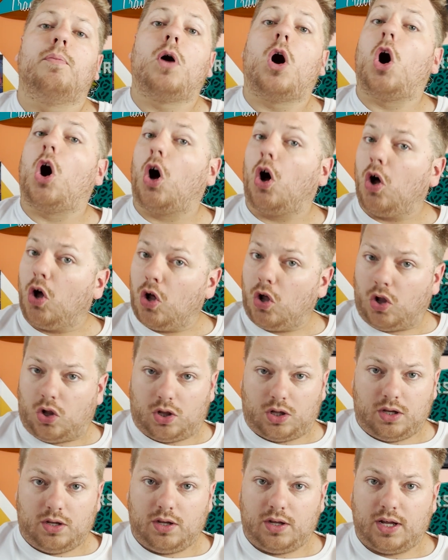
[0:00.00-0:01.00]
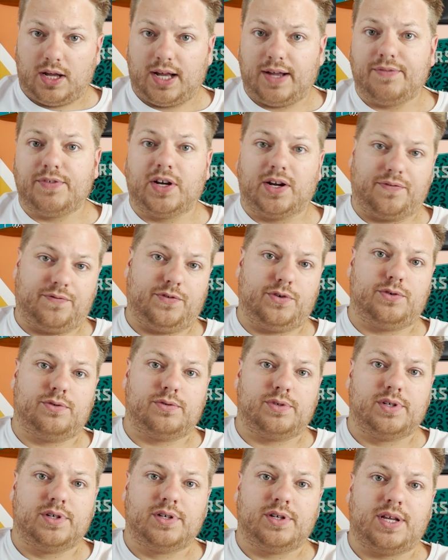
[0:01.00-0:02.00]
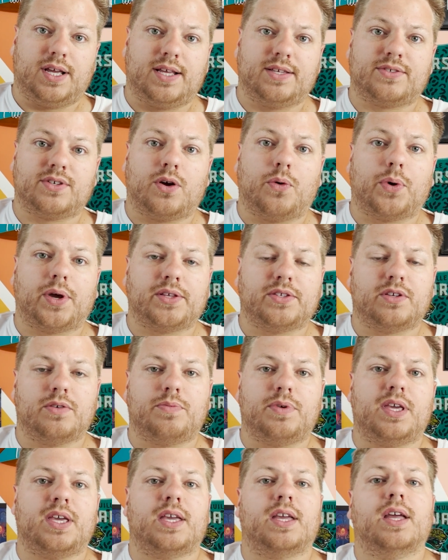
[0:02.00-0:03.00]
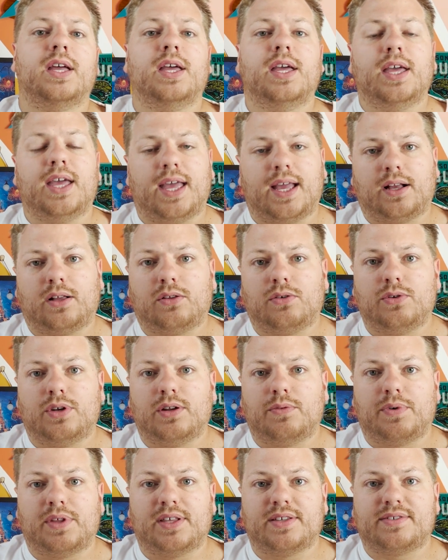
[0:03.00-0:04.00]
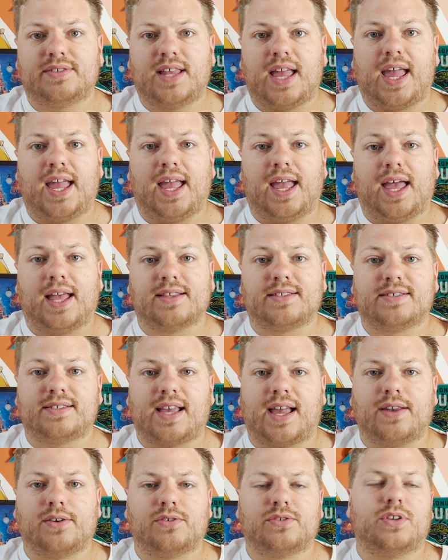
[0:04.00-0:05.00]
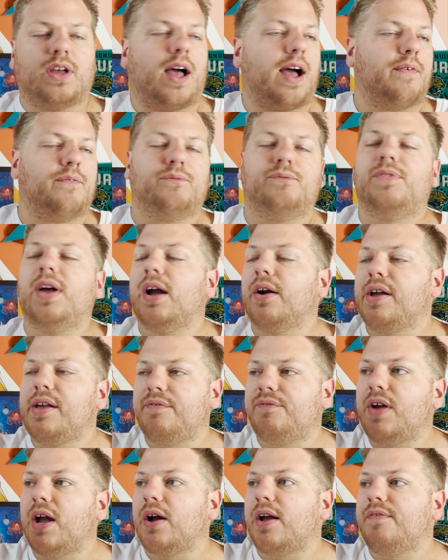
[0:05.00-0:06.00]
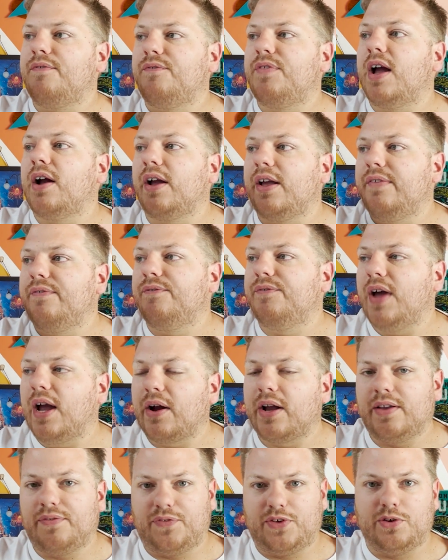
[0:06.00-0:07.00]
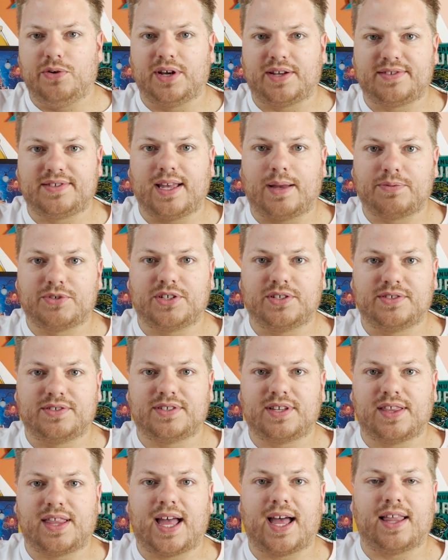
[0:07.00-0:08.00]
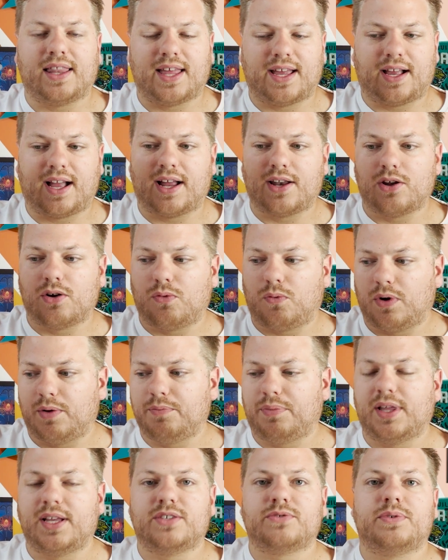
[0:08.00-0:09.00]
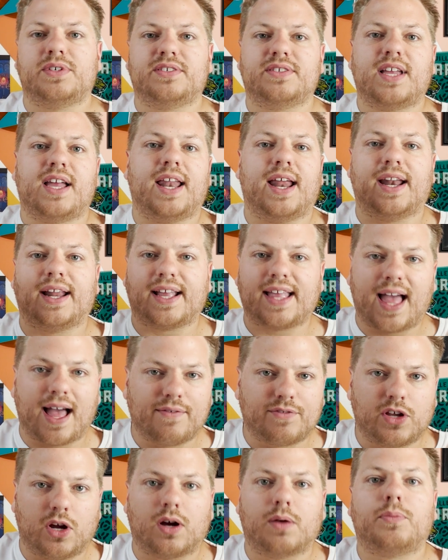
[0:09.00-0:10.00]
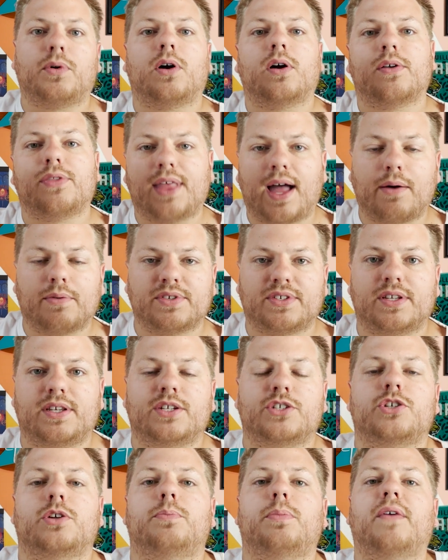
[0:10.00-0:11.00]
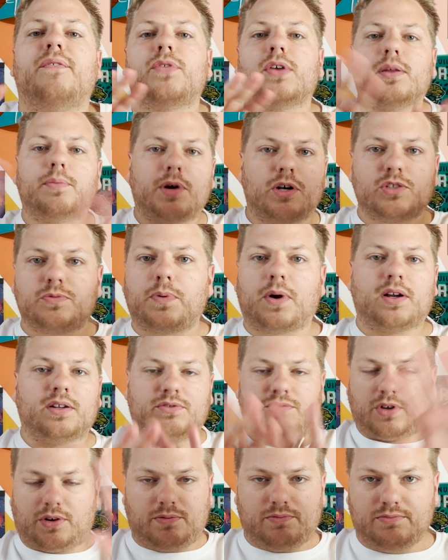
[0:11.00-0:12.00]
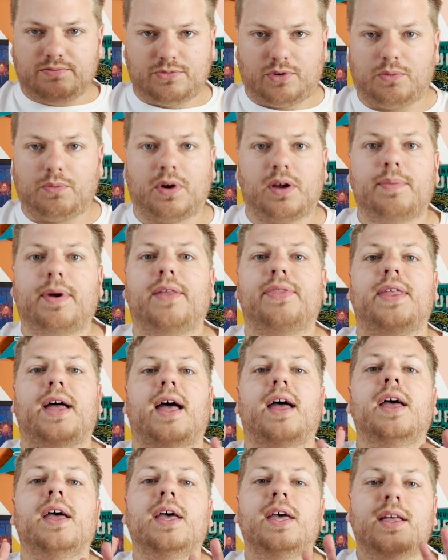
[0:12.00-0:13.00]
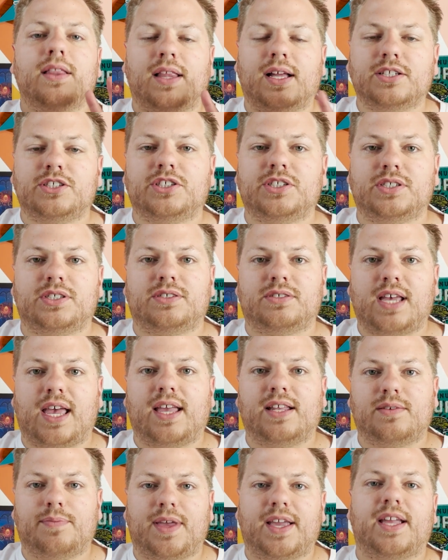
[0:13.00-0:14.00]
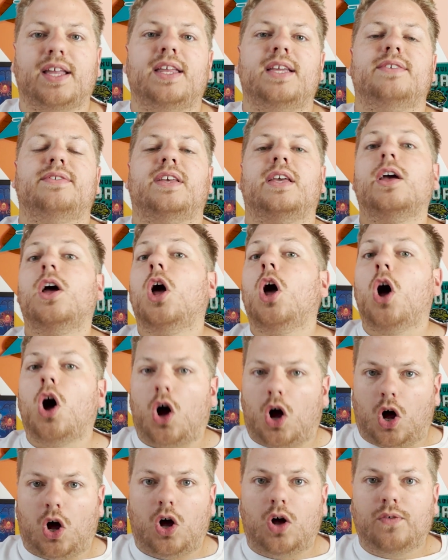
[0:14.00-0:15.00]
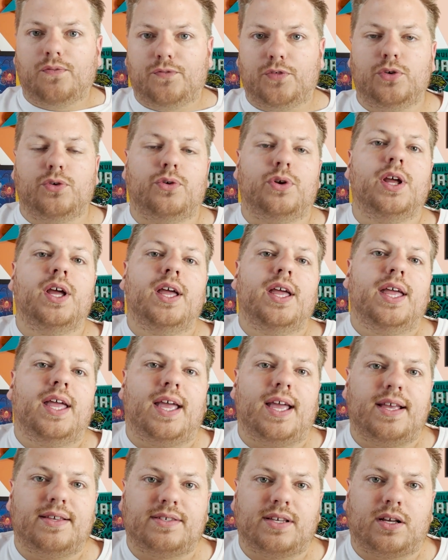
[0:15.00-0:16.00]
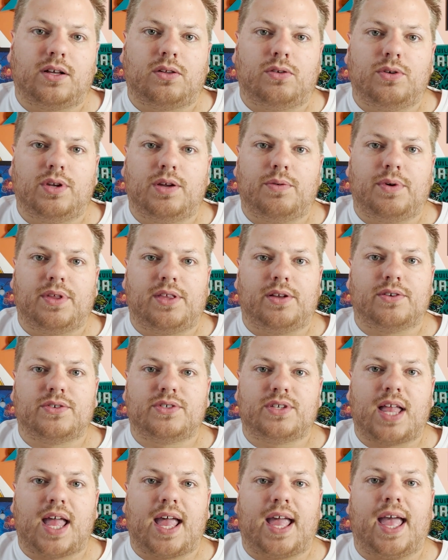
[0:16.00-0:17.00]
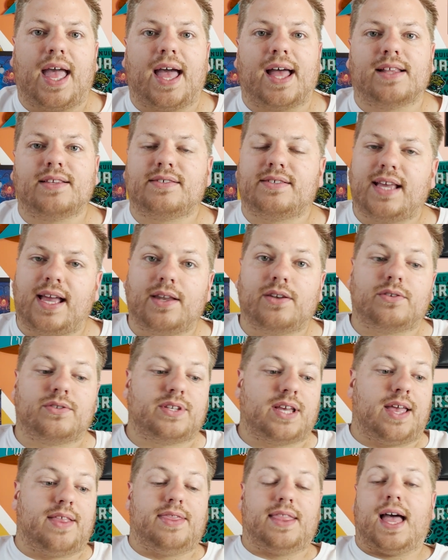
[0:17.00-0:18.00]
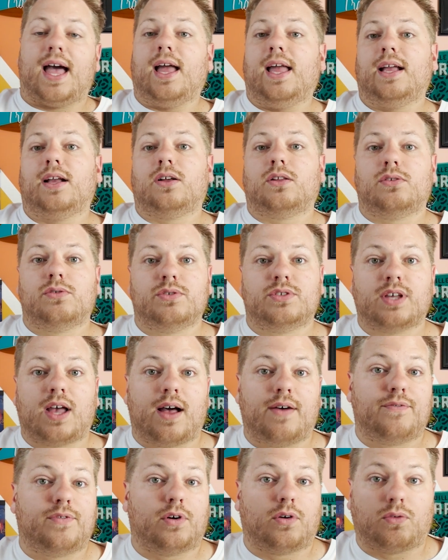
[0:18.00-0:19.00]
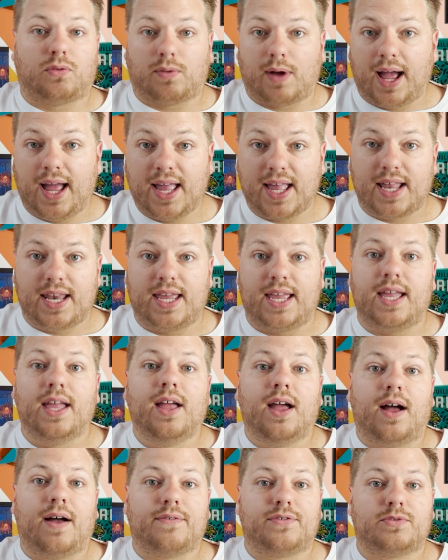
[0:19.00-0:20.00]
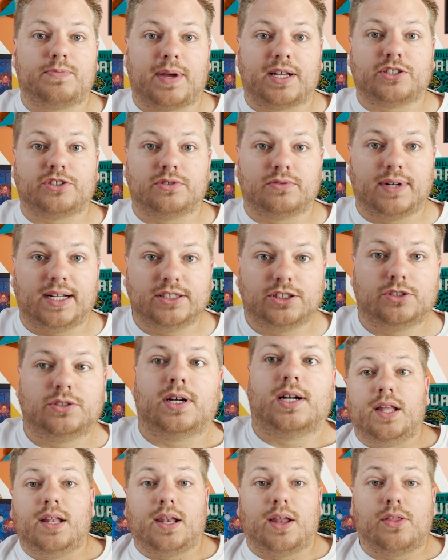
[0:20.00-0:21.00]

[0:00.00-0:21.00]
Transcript: All of your food is going to be included with a stay at Sandals. Very, very, very, very few exceptions to that. Like I know one place we stayed had a caviar bar, that was additional, but for the most part, don't worry about that. Let's just say, to make it easy, all food is included with your stay at Sandals, and that includes a variety of special restaurants.